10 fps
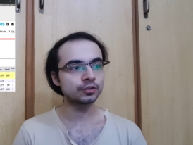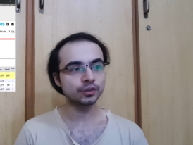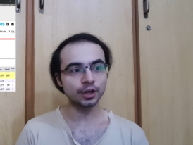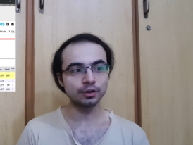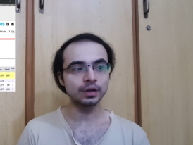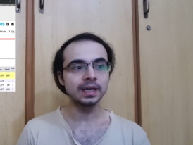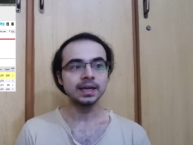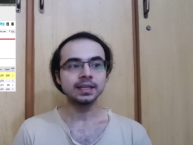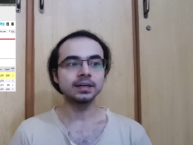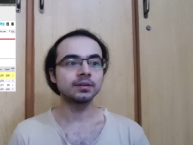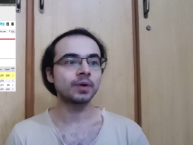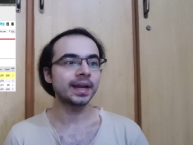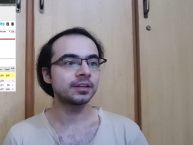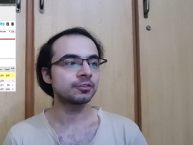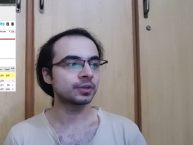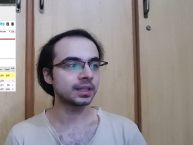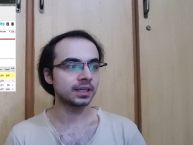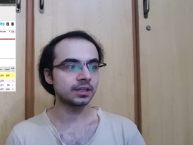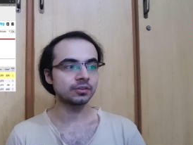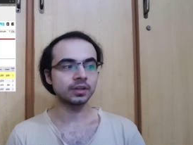So the widest
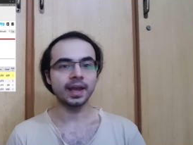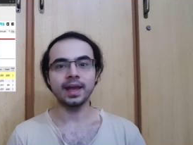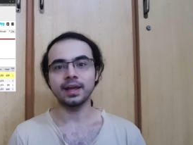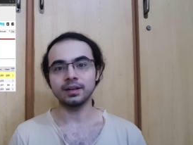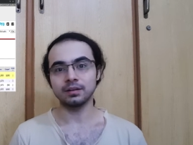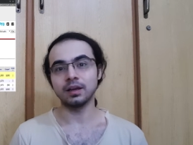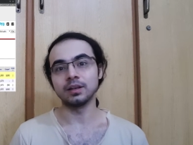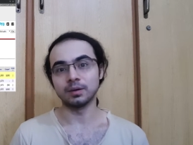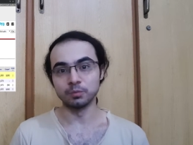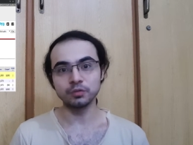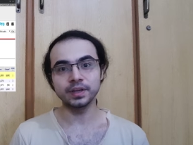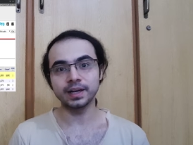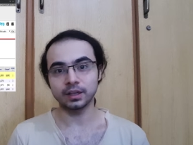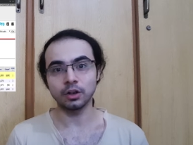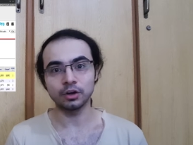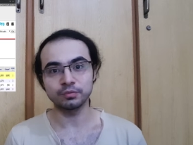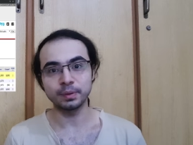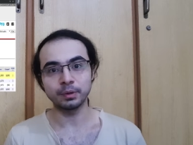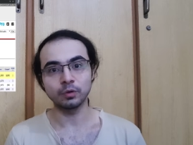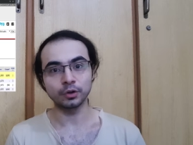released and the movie that a lot of
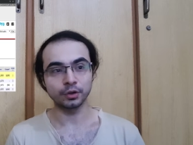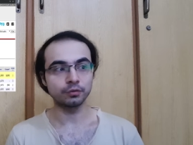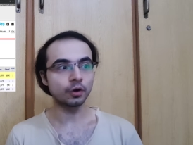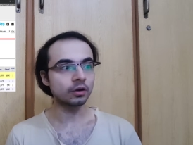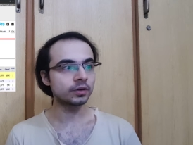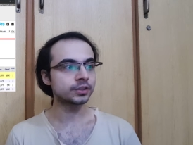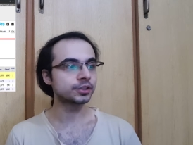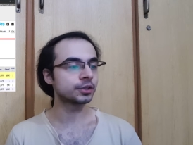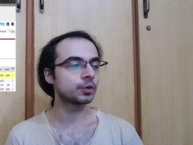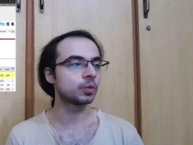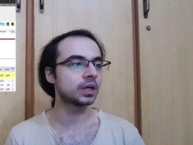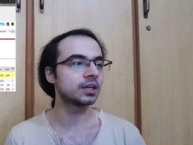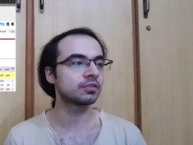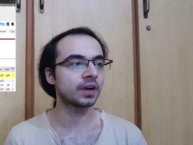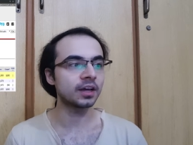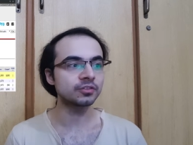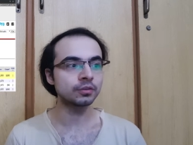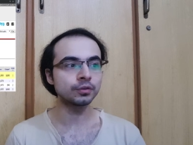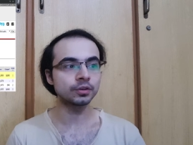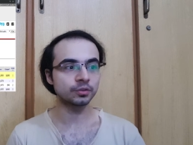people were looking forward to was Fast
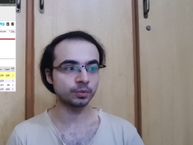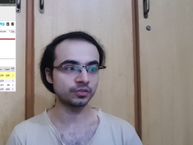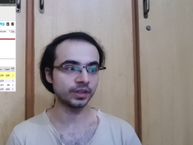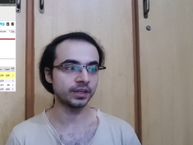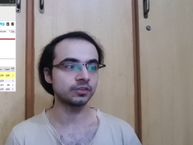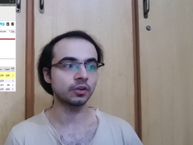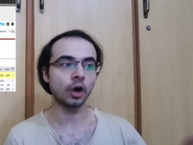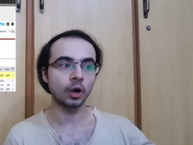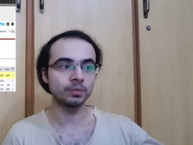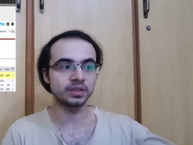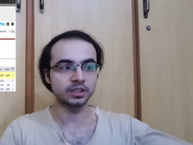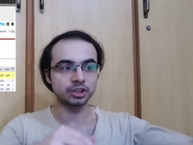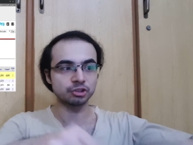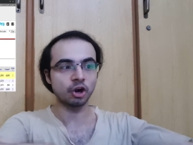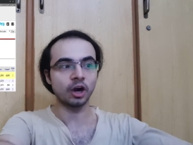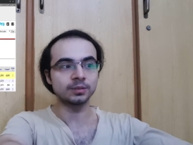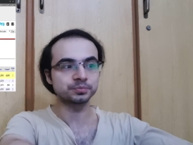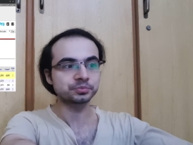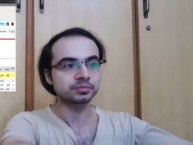and Furious Presents Hobbs and Shaw.